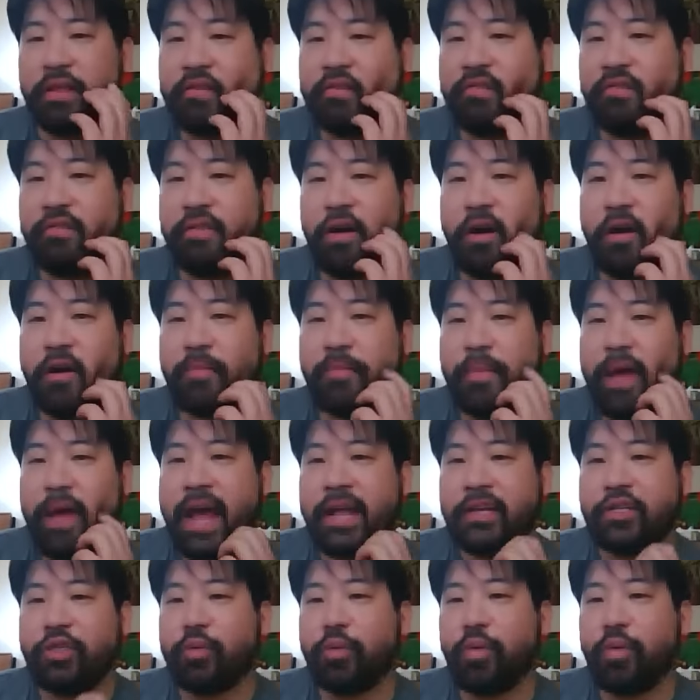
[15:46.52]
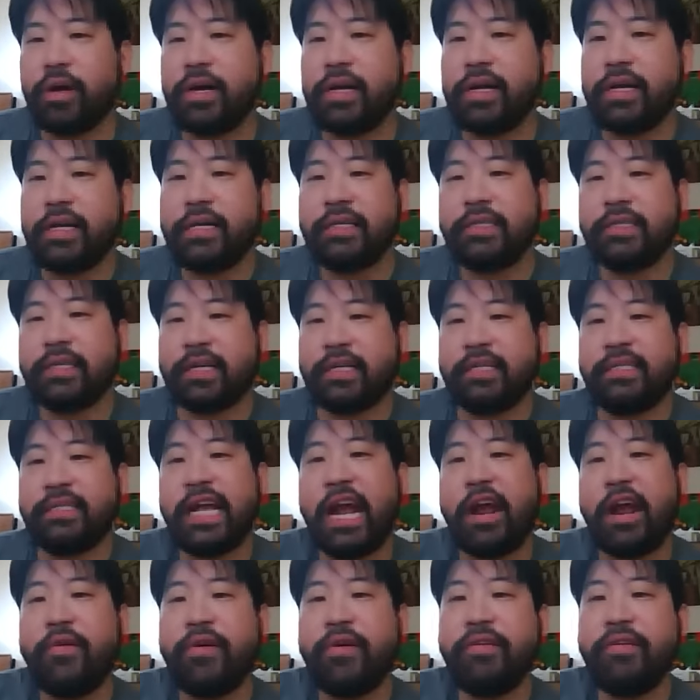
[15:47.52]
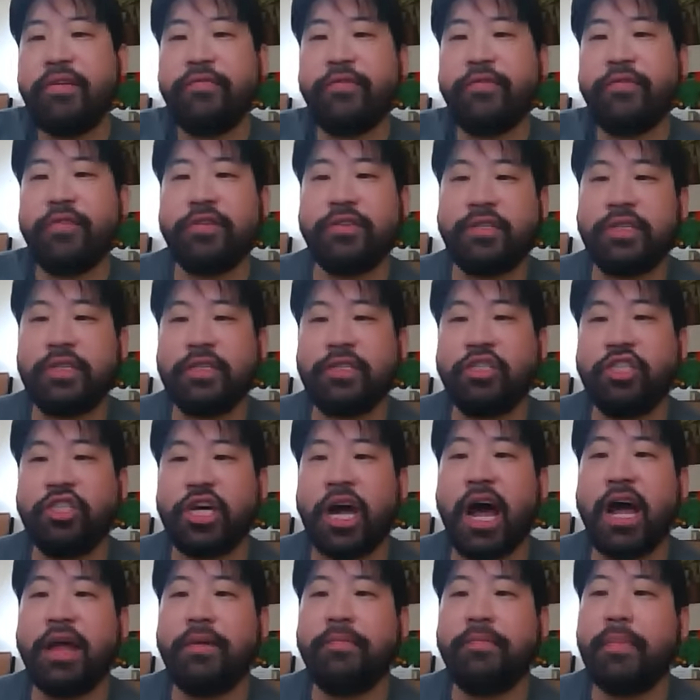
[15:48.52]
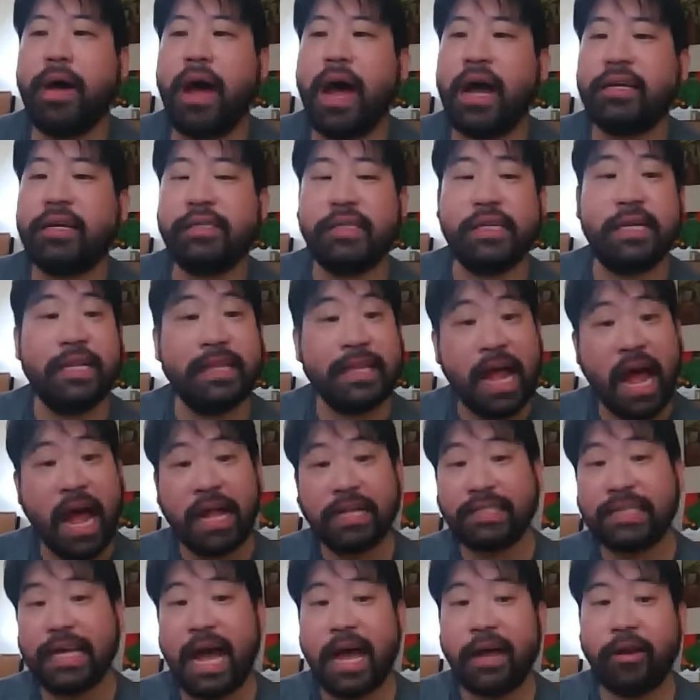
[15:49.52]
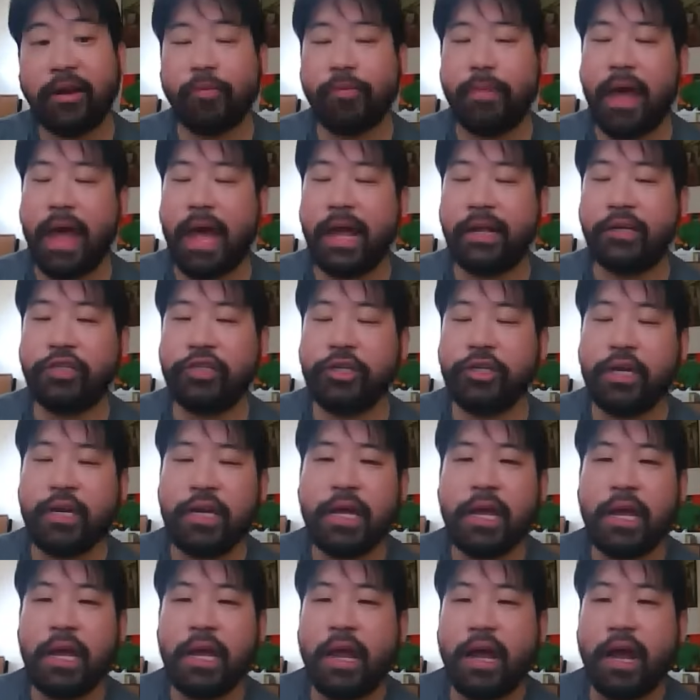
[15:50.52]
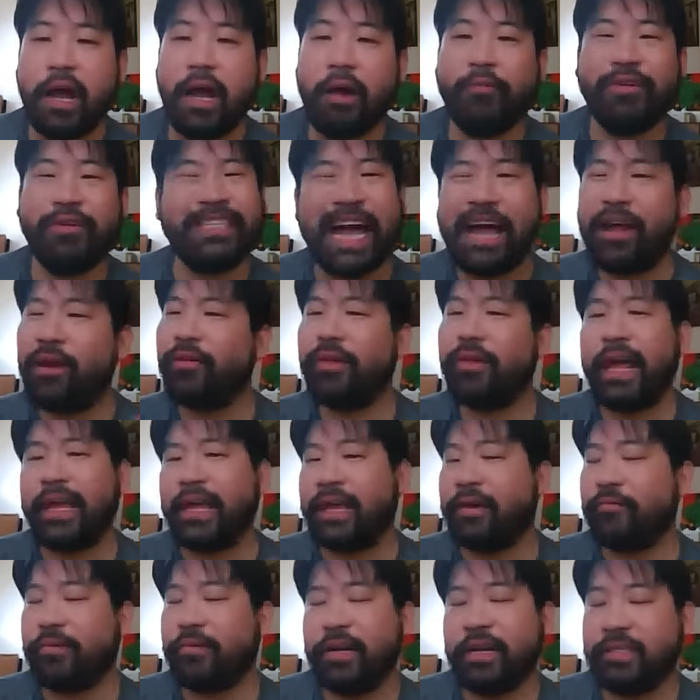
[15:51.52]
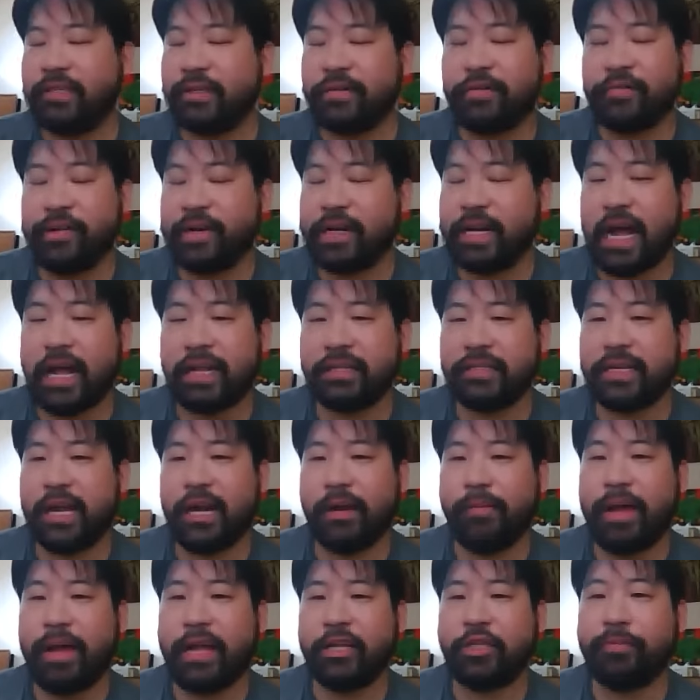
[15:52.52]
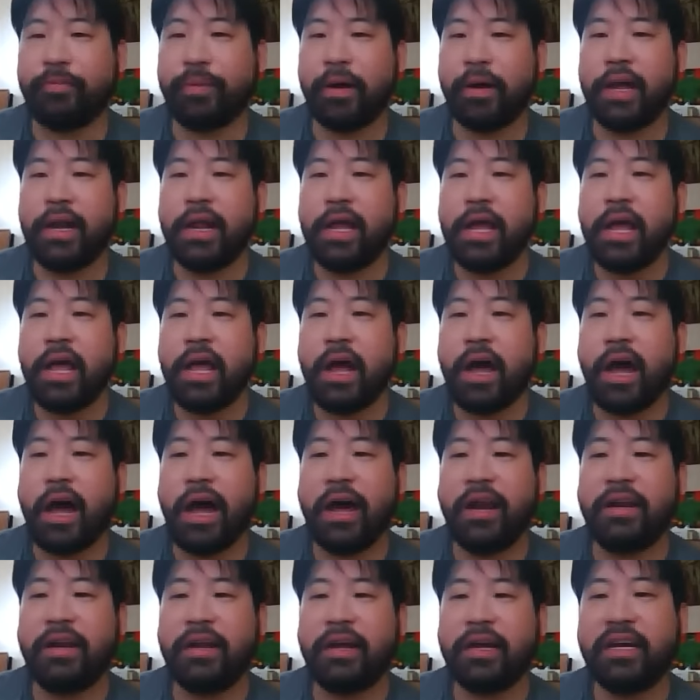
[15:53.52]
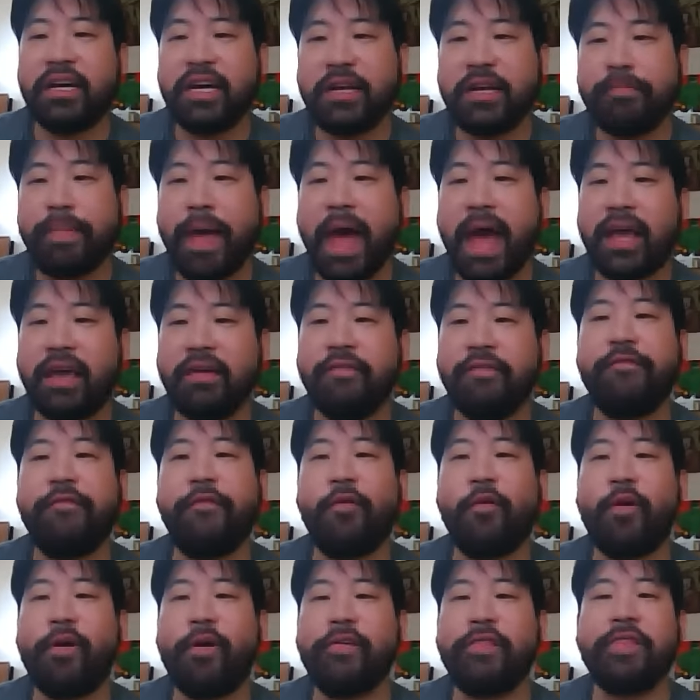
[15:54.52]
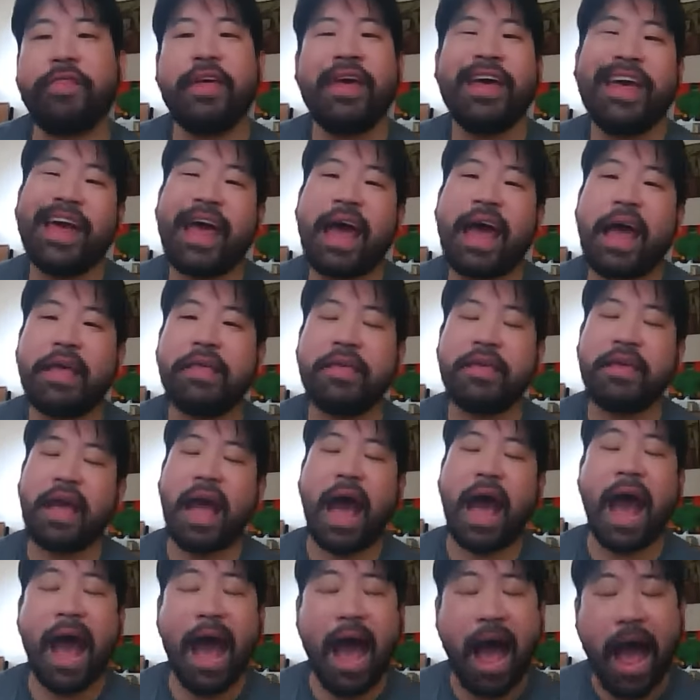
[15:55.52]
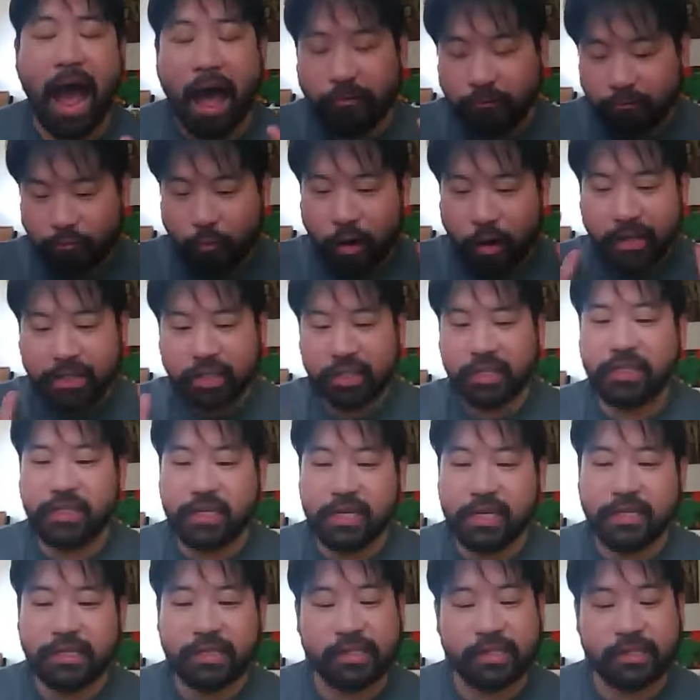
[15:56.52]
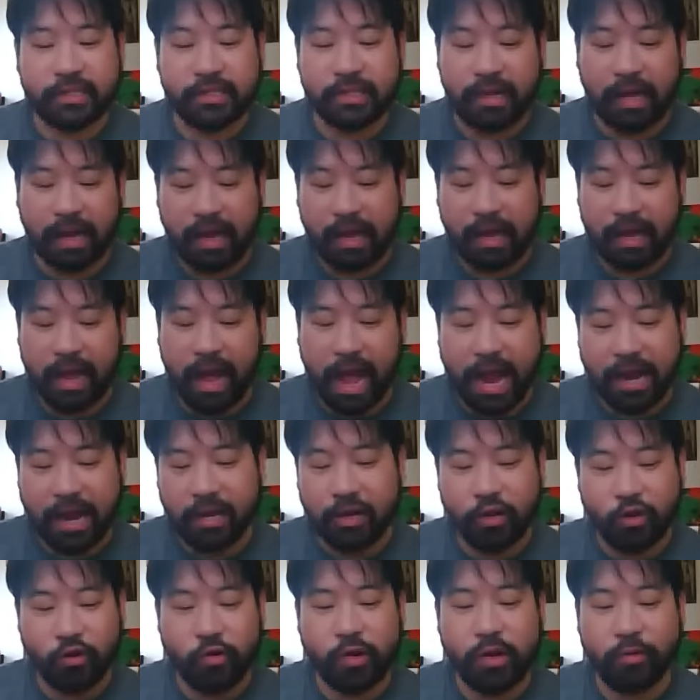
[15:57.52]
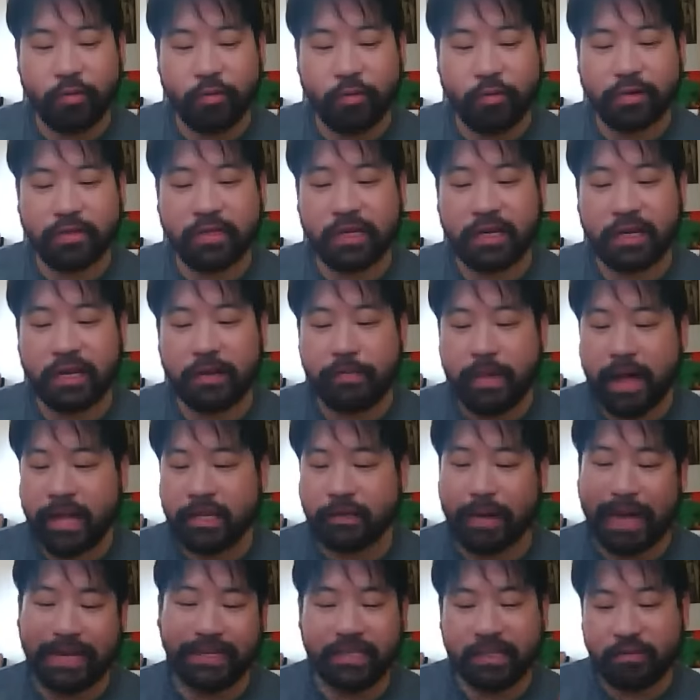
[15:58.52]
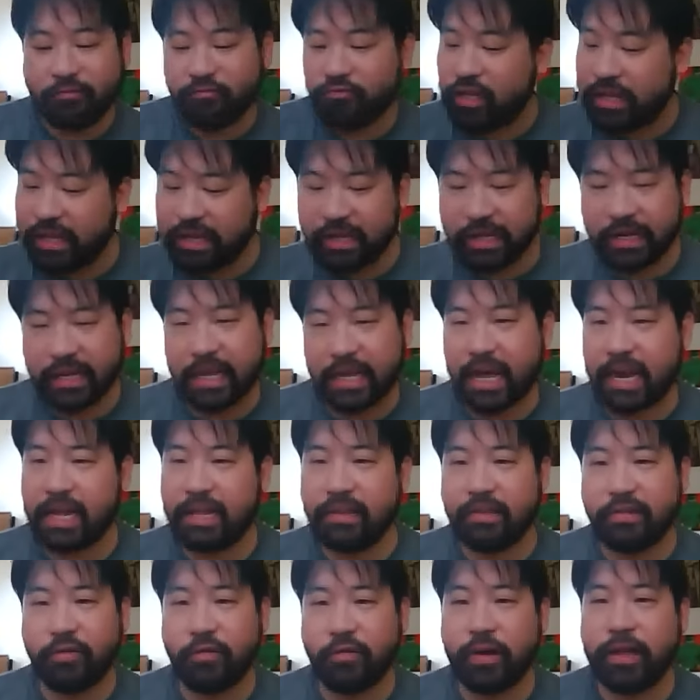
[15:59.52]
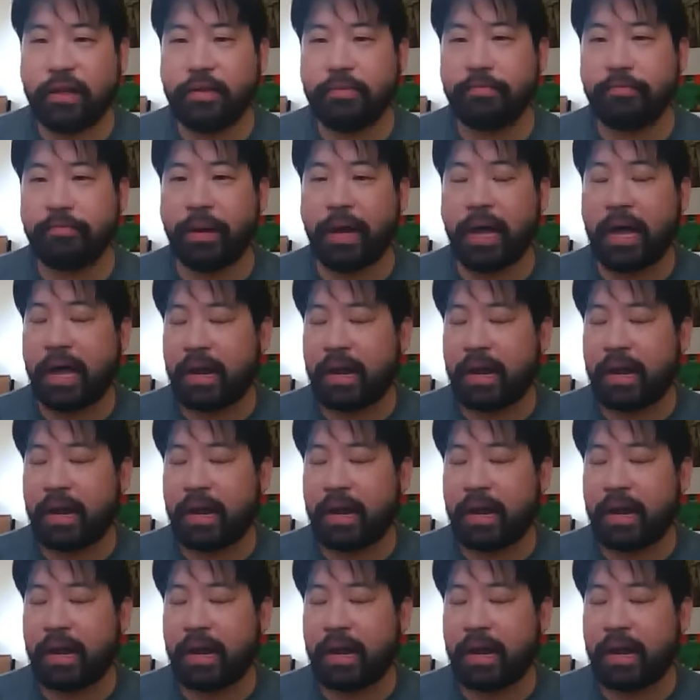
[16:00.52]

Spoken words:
Third match was Kazarian versus Jon Moxley, non-title match, which I don't like it when it's over a non-title match, but a good back and forth. Watching this, I knew it was a good match, but I just really couldn't get into it. But